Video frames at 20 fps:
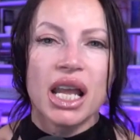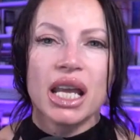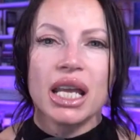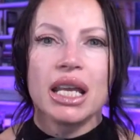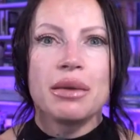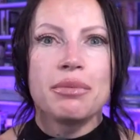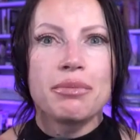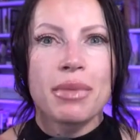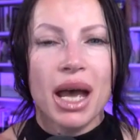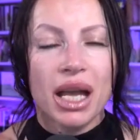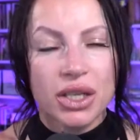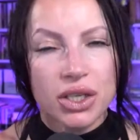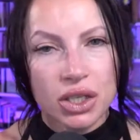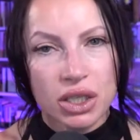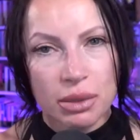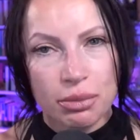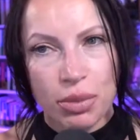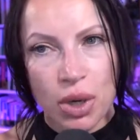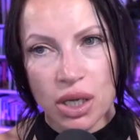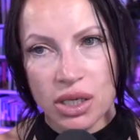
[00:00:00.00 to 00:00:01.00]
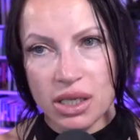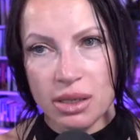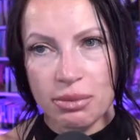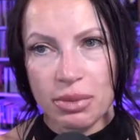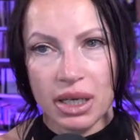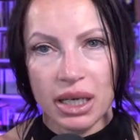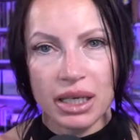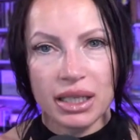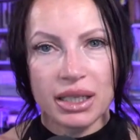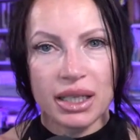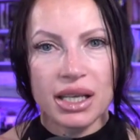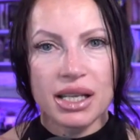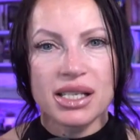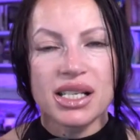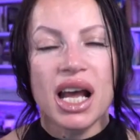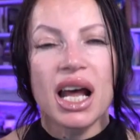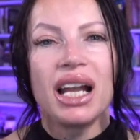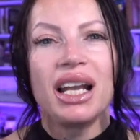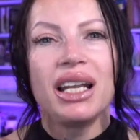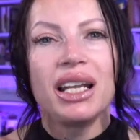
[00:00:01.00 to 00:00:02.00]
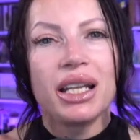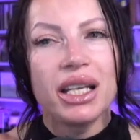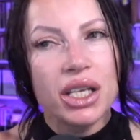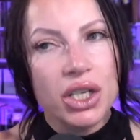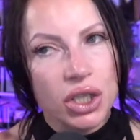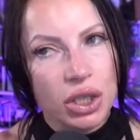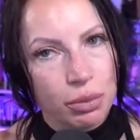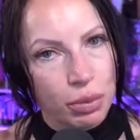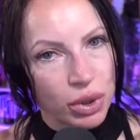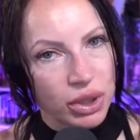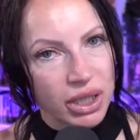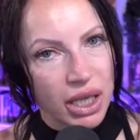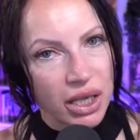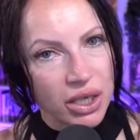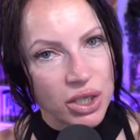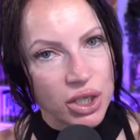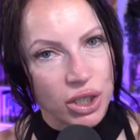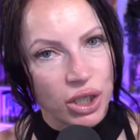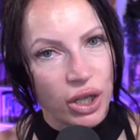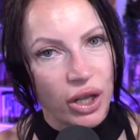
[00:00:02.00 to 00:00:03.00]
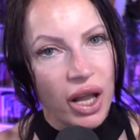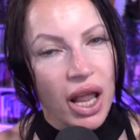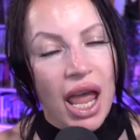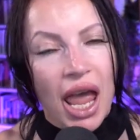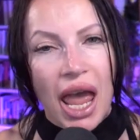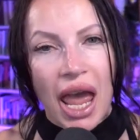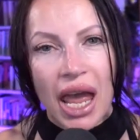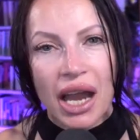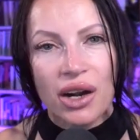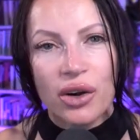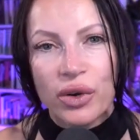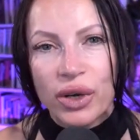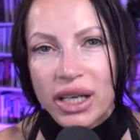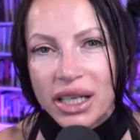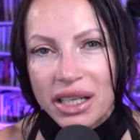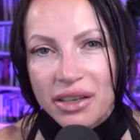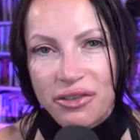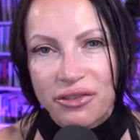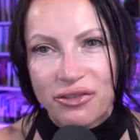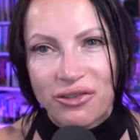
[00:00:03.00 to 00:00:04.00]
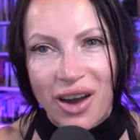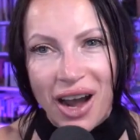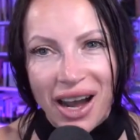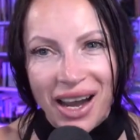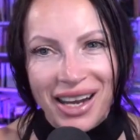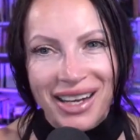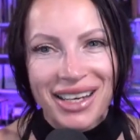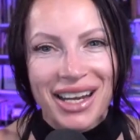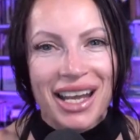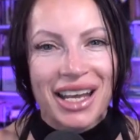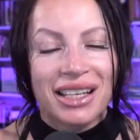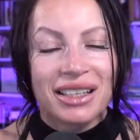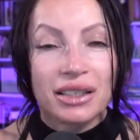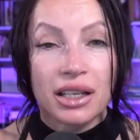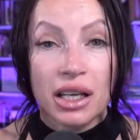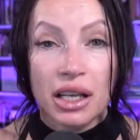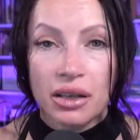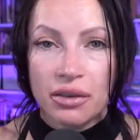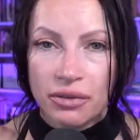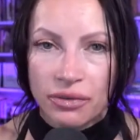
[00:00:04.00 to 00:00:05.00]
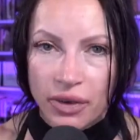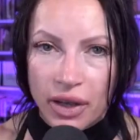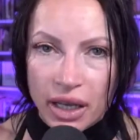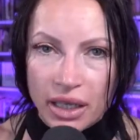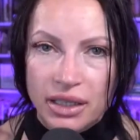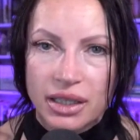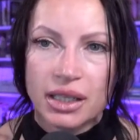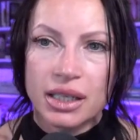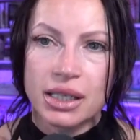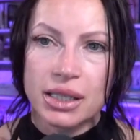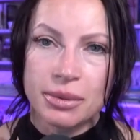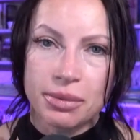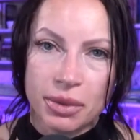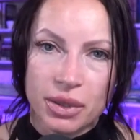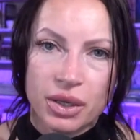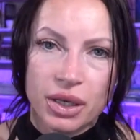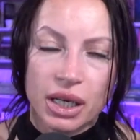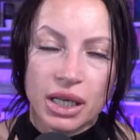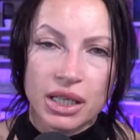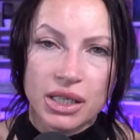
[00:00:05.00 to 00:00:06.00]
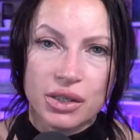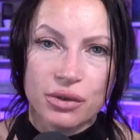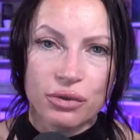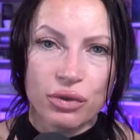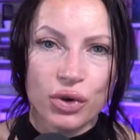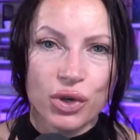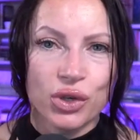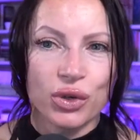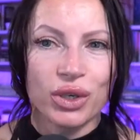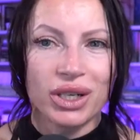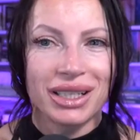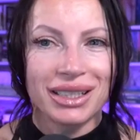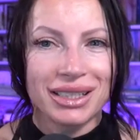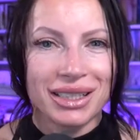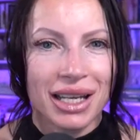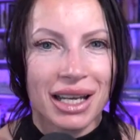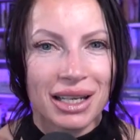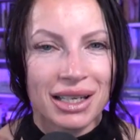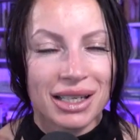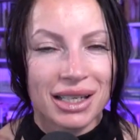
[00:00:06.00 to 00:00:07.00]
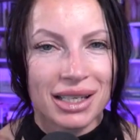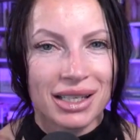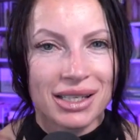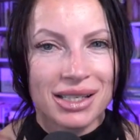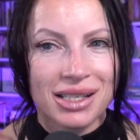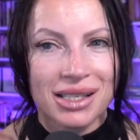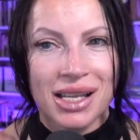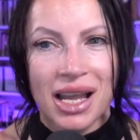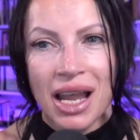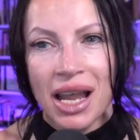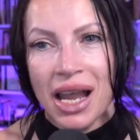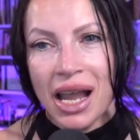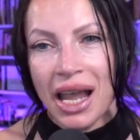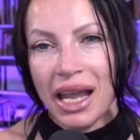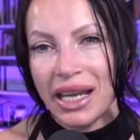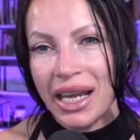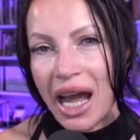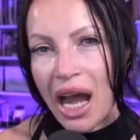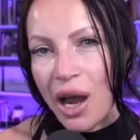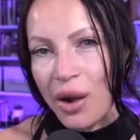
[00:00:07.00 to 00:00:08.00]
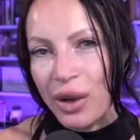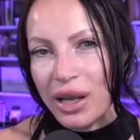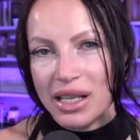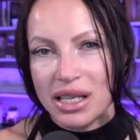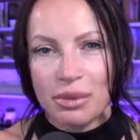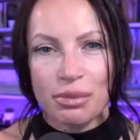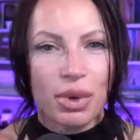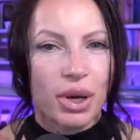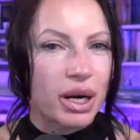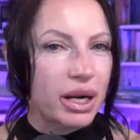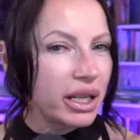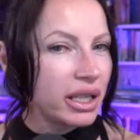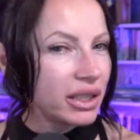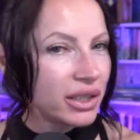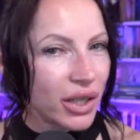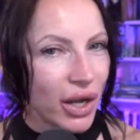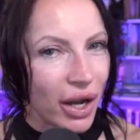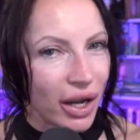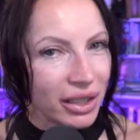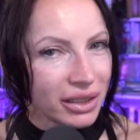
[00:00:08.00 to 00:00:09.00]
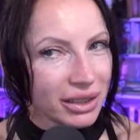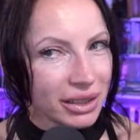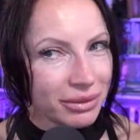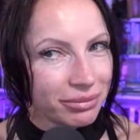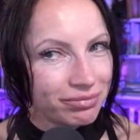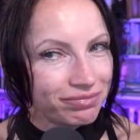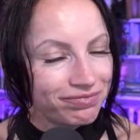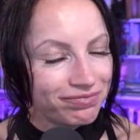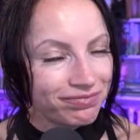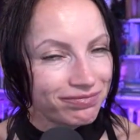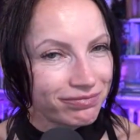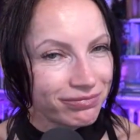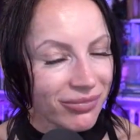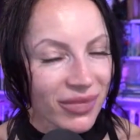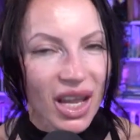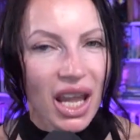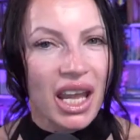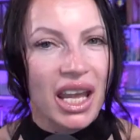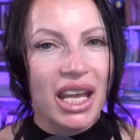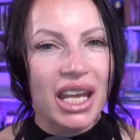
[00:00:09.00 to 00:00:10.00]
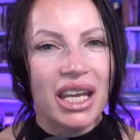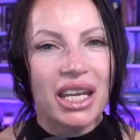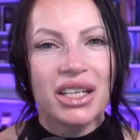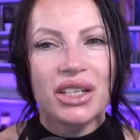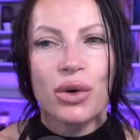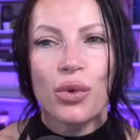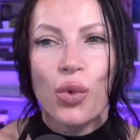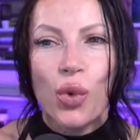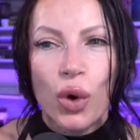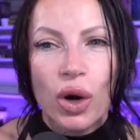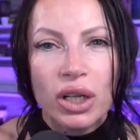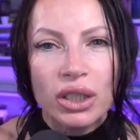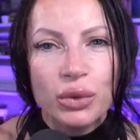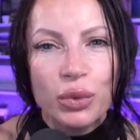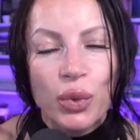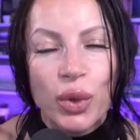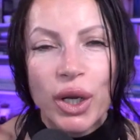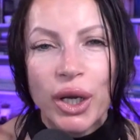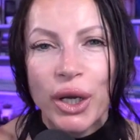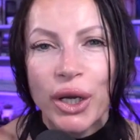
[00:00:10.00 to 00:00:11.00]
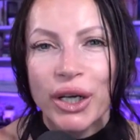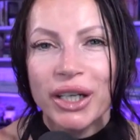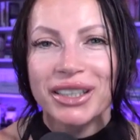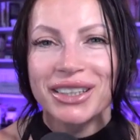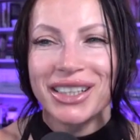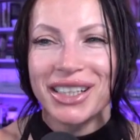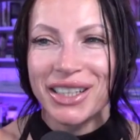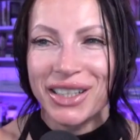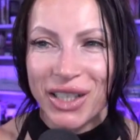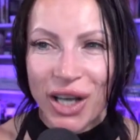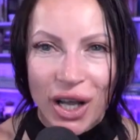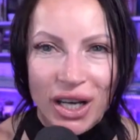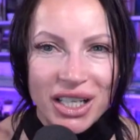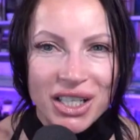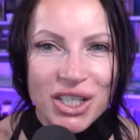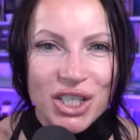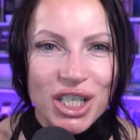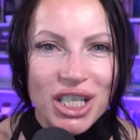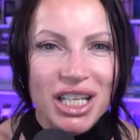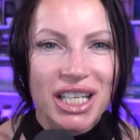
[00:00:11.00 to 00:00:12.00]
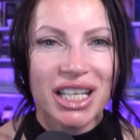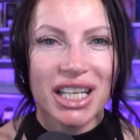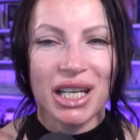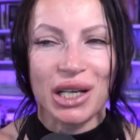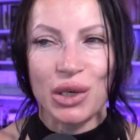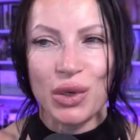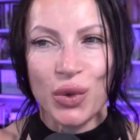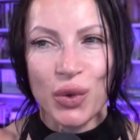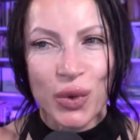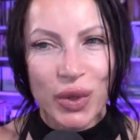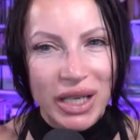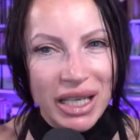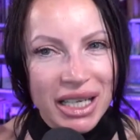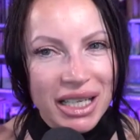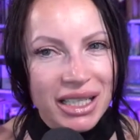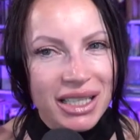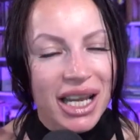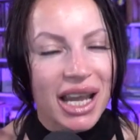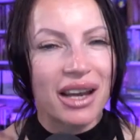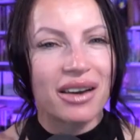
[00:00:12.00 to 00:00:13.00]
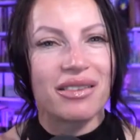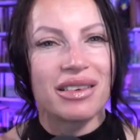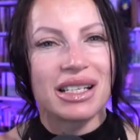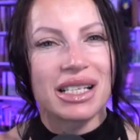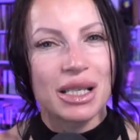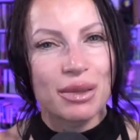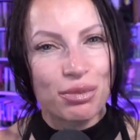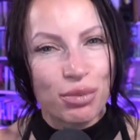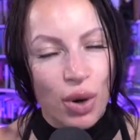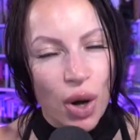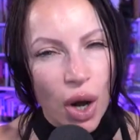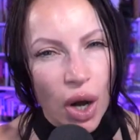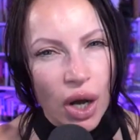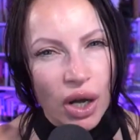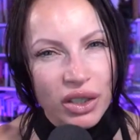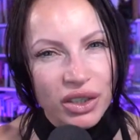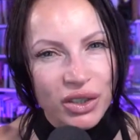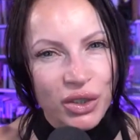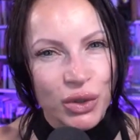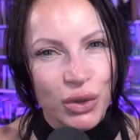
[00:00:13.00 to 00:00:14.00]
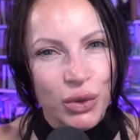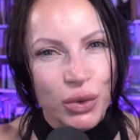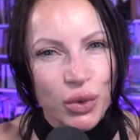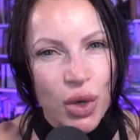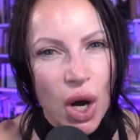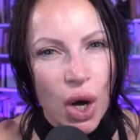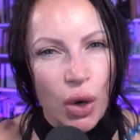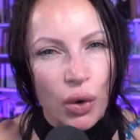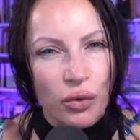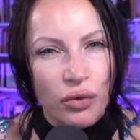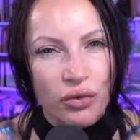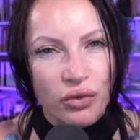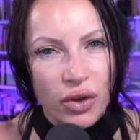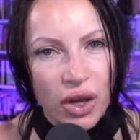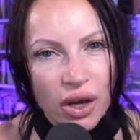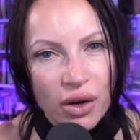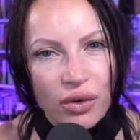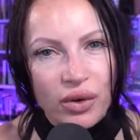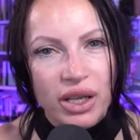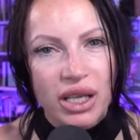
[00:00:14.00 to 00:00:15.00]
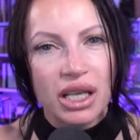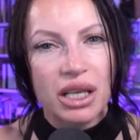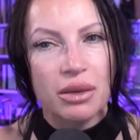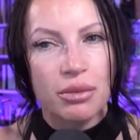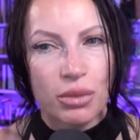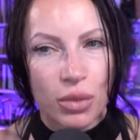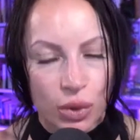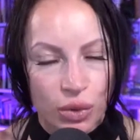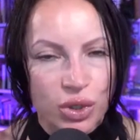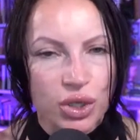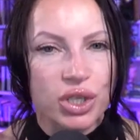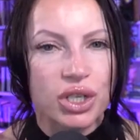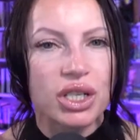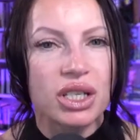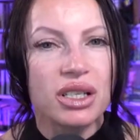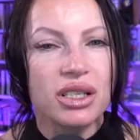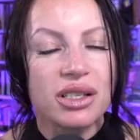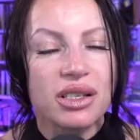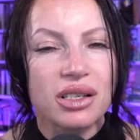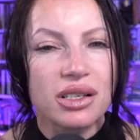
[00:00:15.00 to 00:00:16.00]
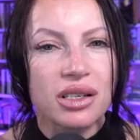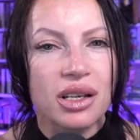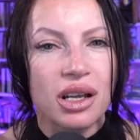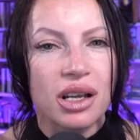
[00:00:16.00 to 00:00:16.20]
Imagine the possibilities, unleash the potential, and redefine the event experience for your attendees. And now, as a parting thought, in a world where technology can read and respond to our very emotions,